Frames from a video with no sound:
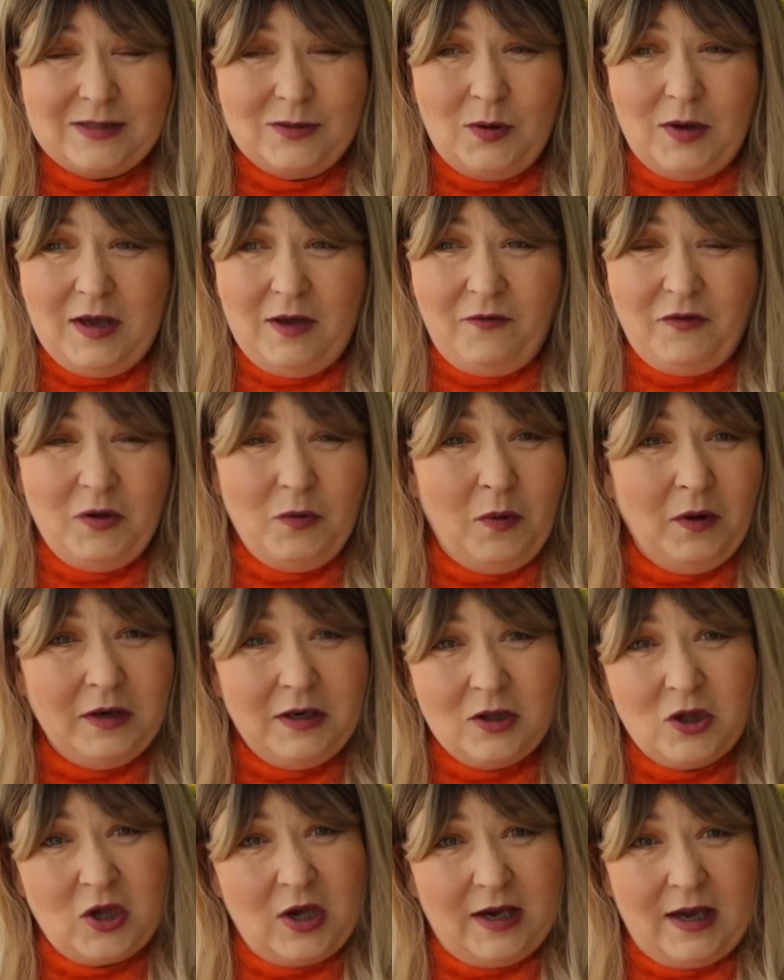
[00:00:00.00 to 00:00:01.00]
so if you
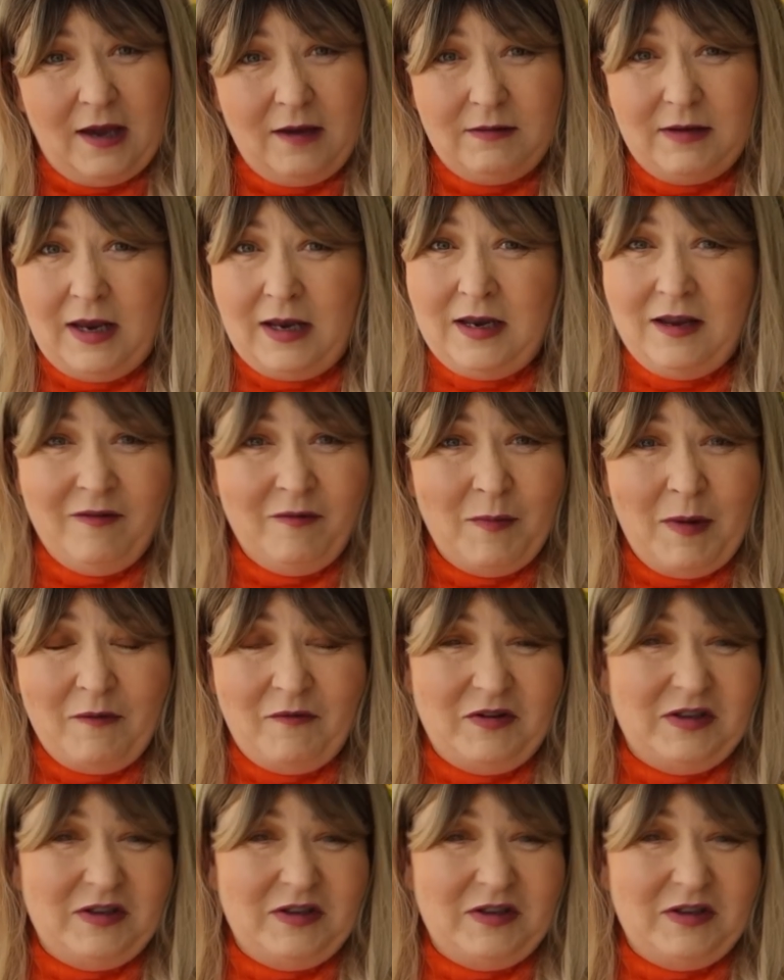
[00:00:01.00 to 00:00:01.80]
want to check out any of my